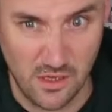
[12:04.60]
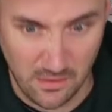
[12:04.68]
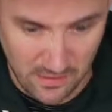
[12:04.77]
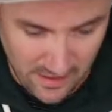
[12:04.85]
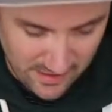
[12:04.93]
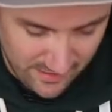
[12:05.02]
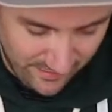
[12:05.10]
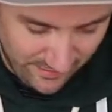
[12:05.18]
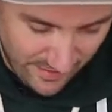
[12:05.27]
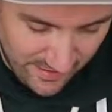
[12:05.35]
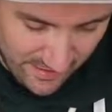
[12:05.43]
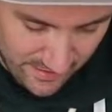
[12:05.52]
you that in a
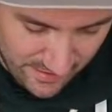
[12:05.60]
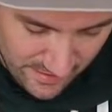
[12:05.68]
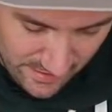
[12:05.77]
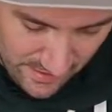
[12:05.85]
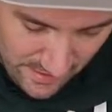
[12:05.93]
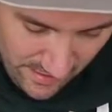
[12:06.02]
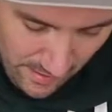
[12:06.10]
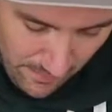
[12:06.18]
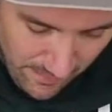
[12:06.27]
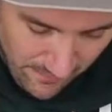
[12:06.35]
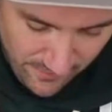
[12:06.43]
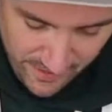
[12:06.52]
second.
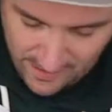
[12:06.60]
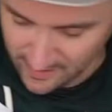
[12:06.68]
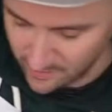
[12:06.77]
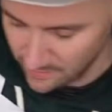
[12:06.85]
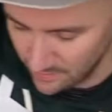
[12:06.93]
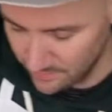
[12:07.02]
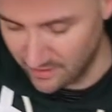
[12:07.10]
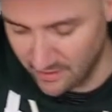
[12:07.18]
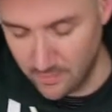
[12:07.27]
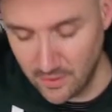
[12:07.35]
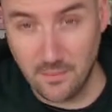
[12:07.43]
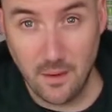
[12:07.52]
But for now, I'm going to
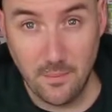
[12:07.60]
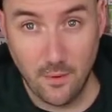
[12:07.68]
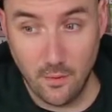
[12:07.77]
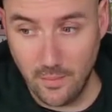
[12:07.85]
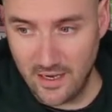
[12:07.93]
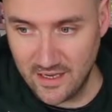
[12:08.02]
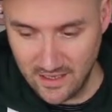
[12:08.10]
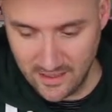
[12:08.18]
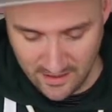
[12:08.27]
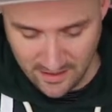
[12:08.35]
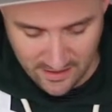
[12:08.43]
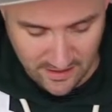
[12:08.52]
bring my bowl back
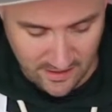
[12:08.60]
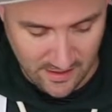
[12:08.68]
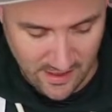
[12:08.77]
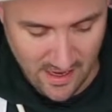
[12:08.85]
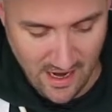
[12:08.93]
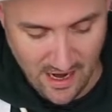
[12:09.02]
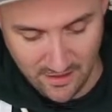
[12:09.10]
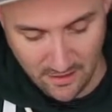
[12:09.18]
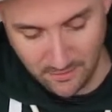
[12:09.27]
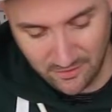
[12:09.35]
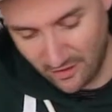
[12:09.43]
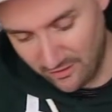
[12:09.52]
in here, and
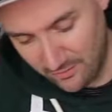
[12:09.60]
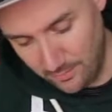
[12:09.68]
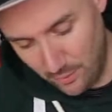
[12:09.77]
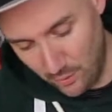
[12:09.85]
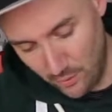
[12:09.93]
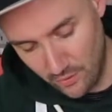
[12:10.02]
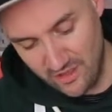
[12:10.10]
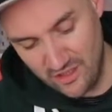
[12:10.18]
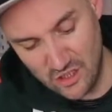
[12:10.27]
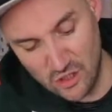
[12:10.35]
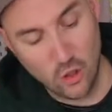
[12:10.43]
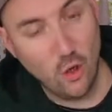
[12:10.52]
I'm just going to pour this
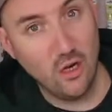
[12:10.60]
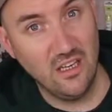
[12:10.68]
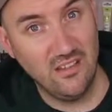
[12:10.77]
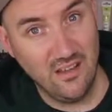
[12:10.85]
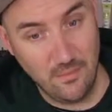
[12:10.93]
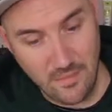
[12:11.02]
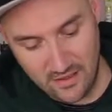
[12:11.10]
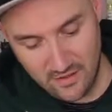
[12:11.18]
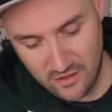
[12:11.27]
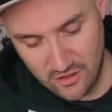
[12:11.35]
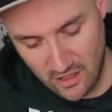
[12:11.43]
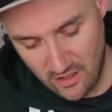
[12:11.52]
chocolatey
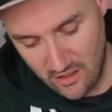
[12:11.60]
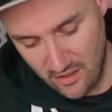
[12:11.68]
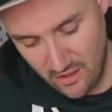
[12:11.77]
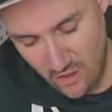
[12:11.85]
mixture